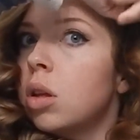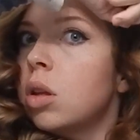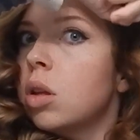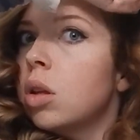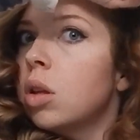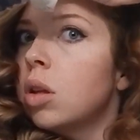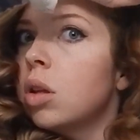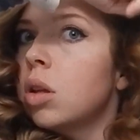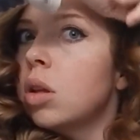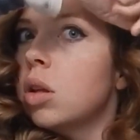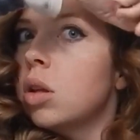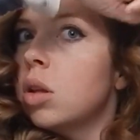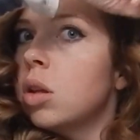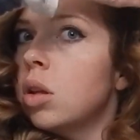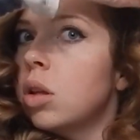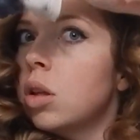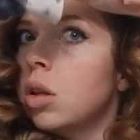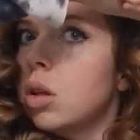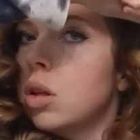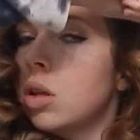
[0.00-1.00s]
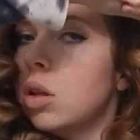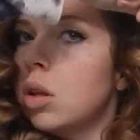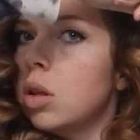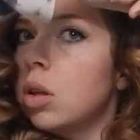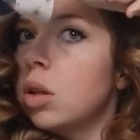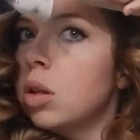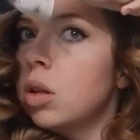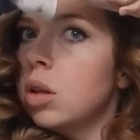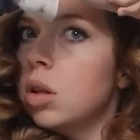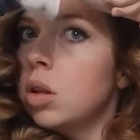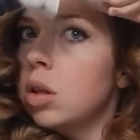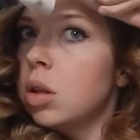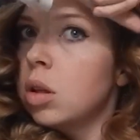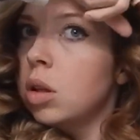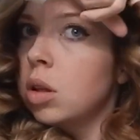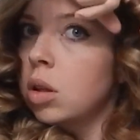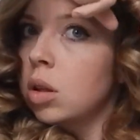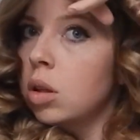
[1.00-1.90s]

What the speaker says: No one is speaking in this clip.